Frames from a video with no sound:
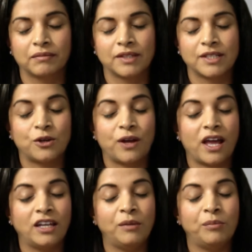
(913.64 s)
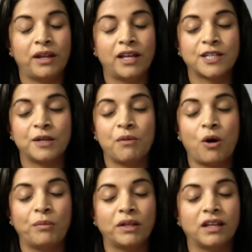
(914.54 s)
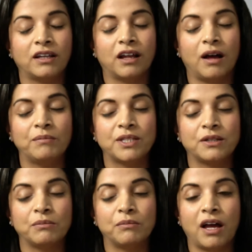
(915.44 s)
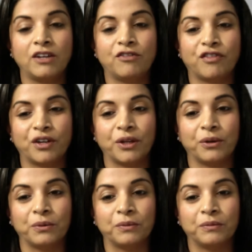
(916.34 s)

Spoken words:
So any pleasant moment that comes to mind for you,